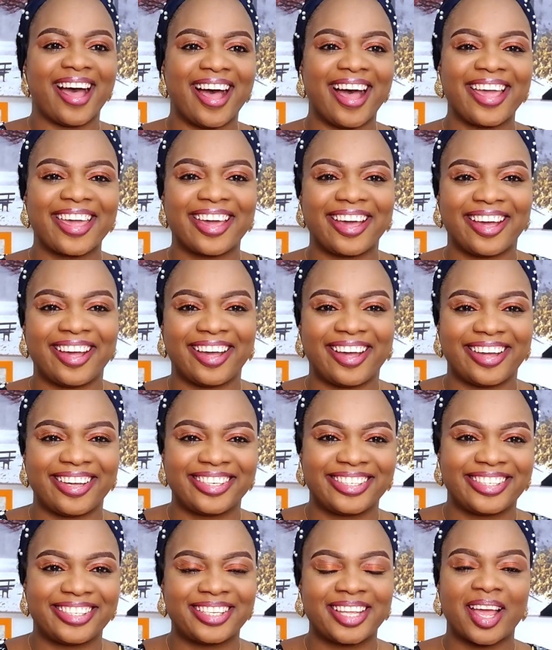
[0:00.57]
Hi
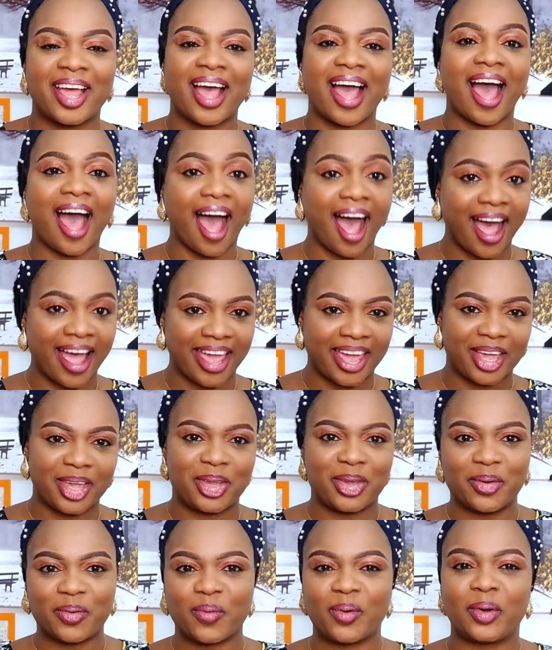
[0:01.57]
guys,
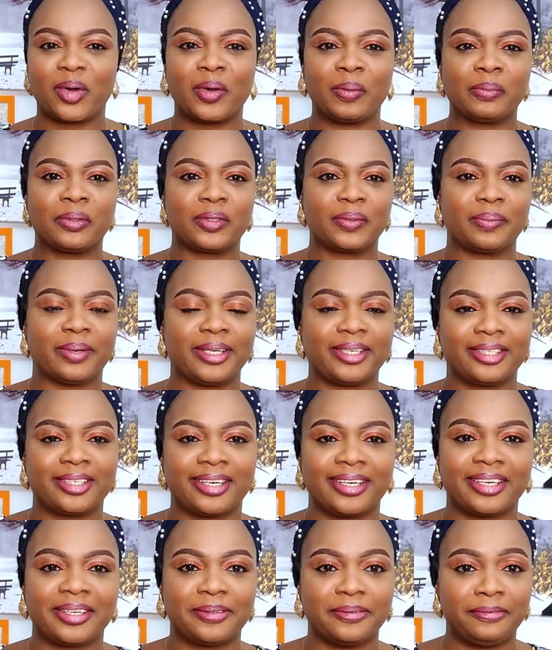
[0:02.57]
you're welcome to my
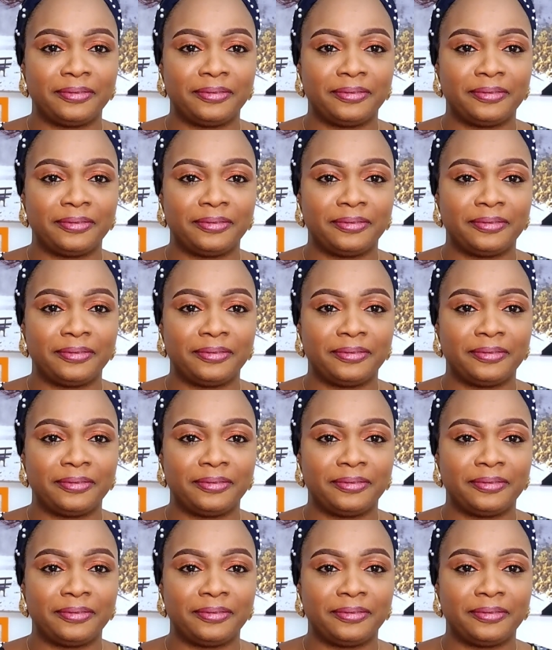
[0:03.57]
channel.